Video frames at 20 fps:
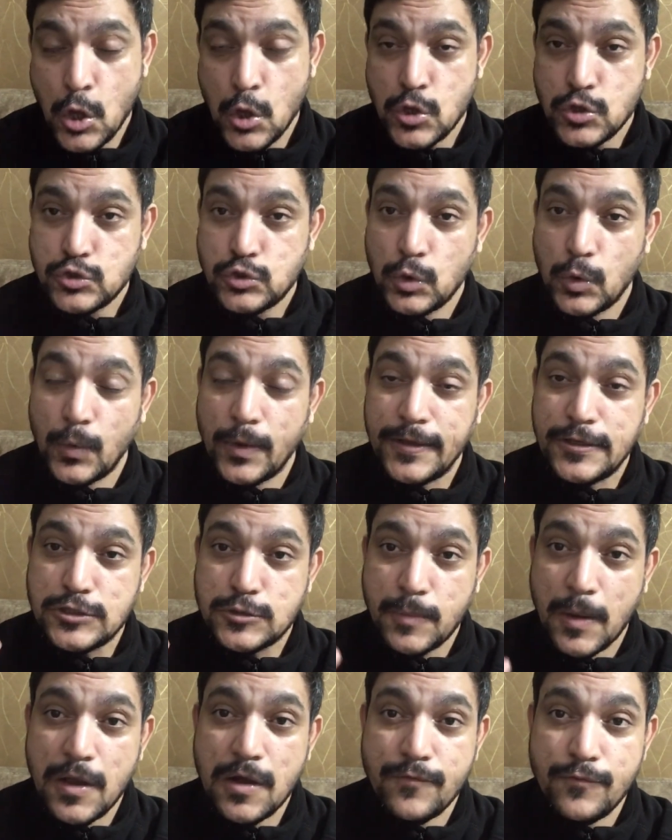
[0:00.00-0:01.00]
So in
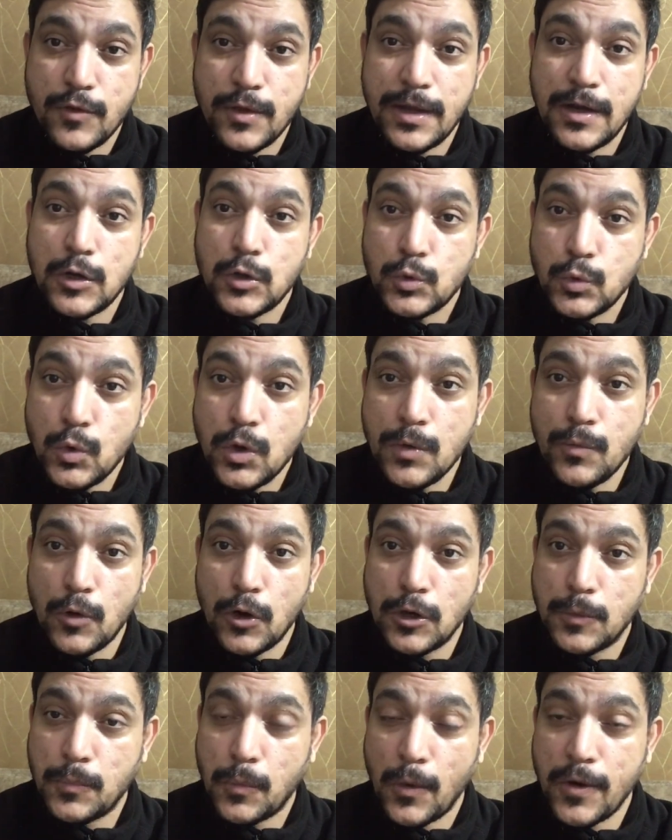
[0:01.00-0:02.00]
spite of you getting 2
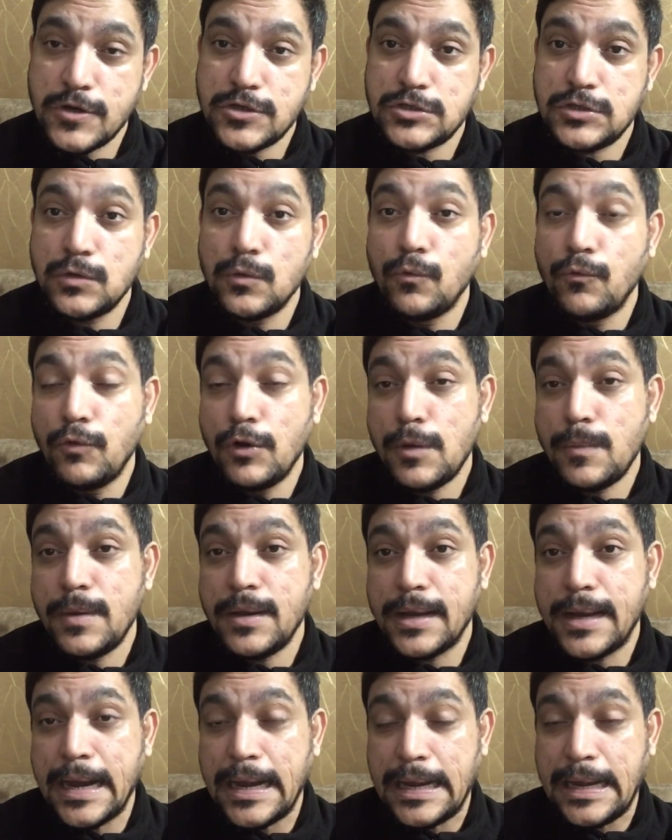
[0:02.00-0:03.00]
reward points, you will be
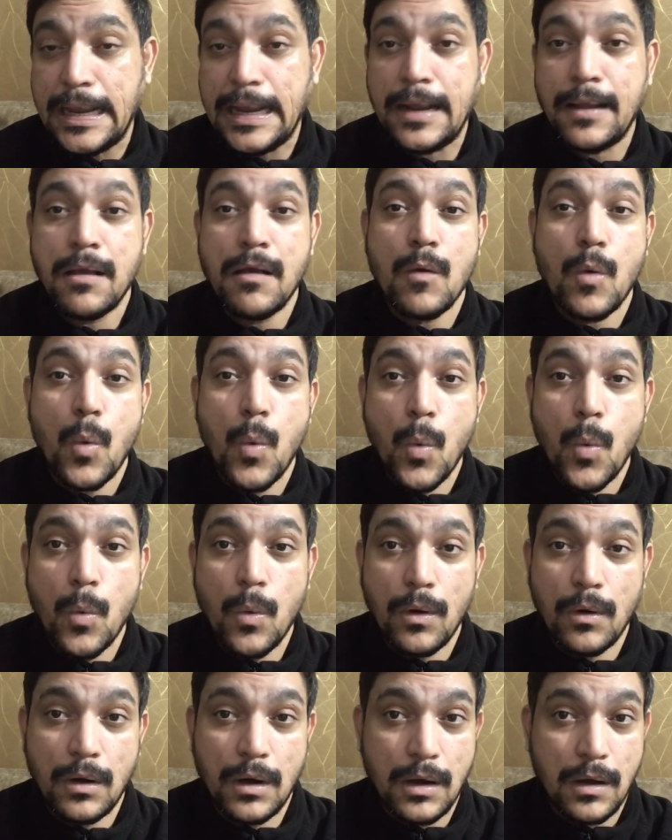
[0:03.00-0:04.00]
getting
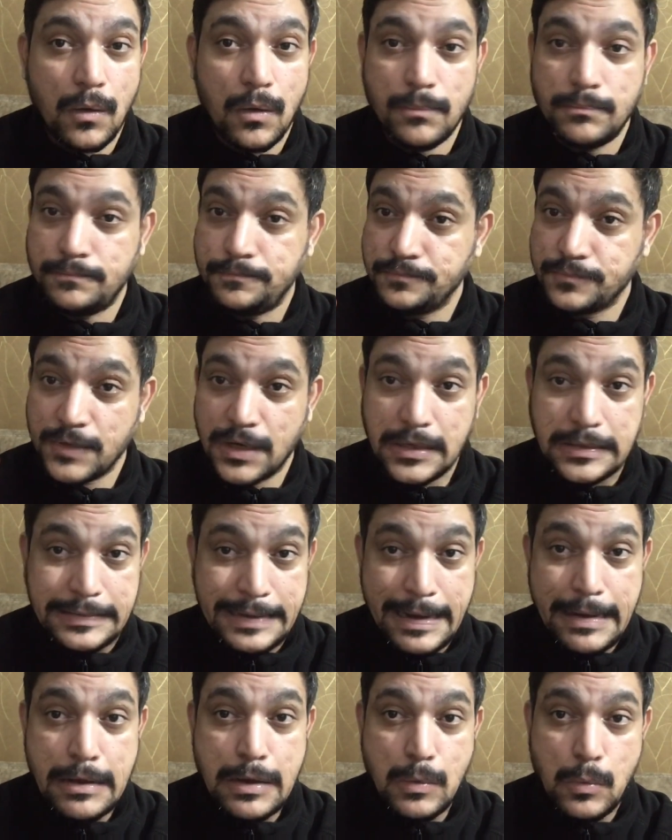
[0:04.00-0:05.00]

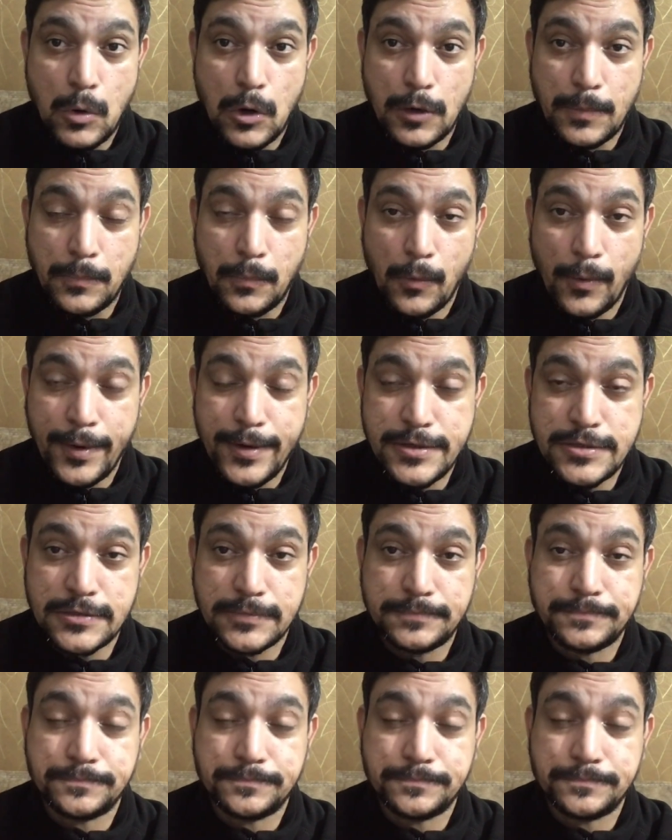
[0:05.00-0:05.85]
10 reward points